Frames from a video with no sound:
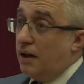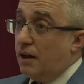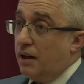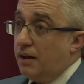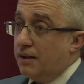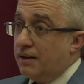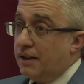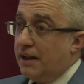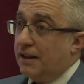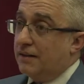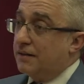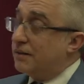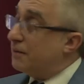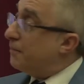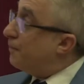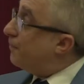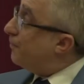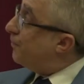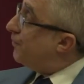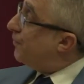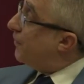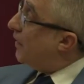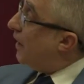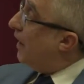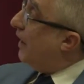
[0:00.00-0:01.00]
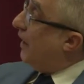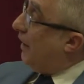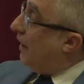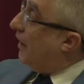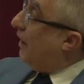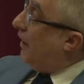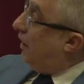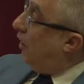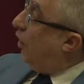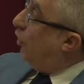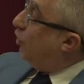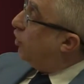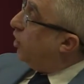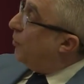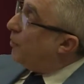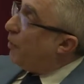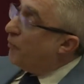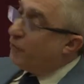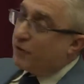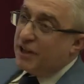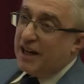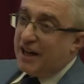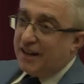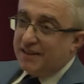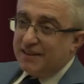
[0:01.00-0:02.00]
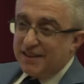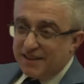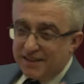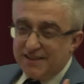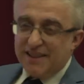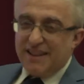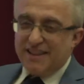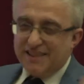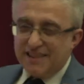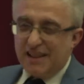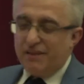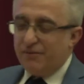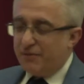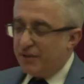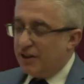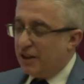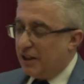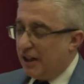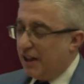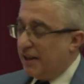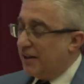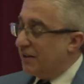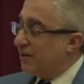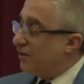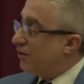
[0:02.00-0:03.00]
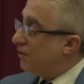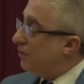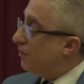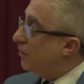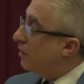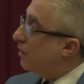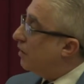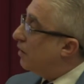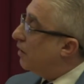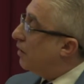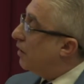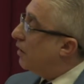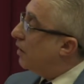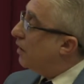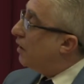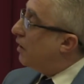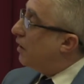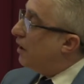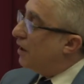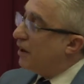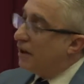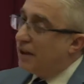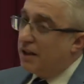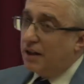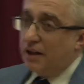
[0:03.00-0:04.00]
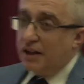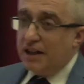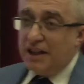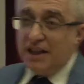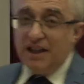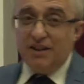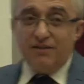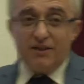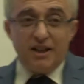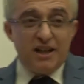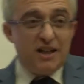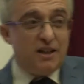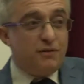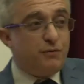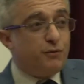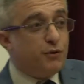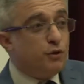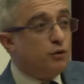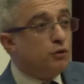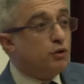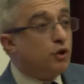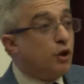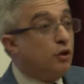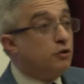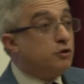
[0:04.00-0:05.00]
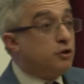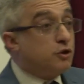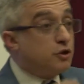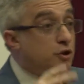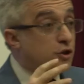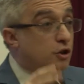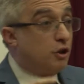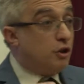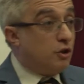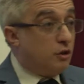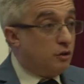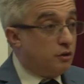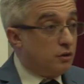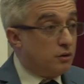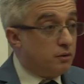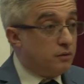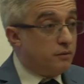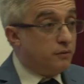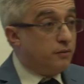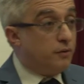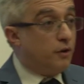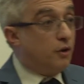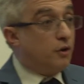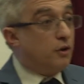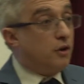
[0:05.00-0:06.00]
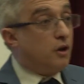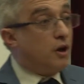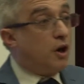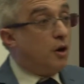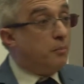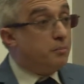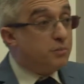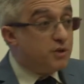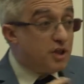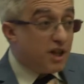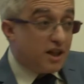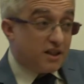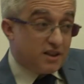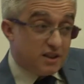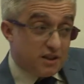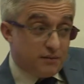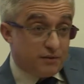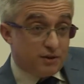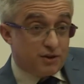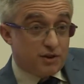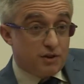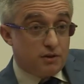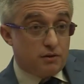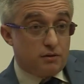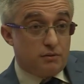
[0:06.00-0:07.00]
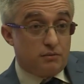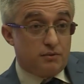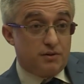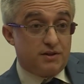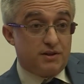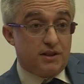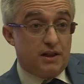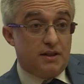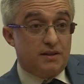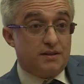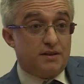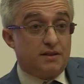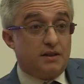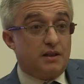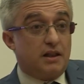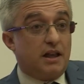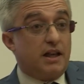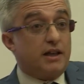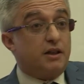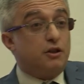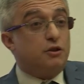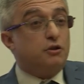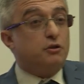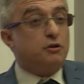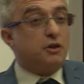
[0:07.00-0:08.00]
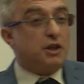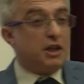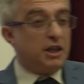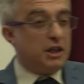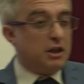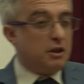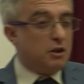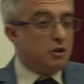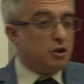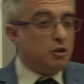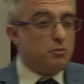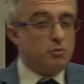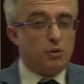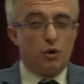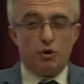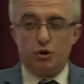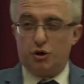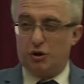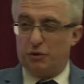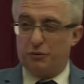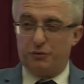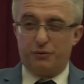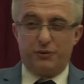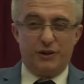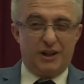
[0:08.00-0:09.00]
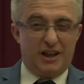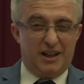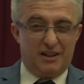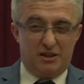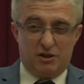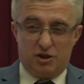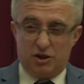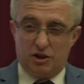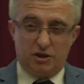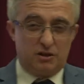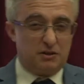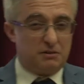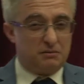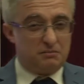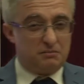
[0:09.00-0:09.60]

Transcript: That, on top of that, it says something else. Even if you control for objective circumstances, like your income or your financial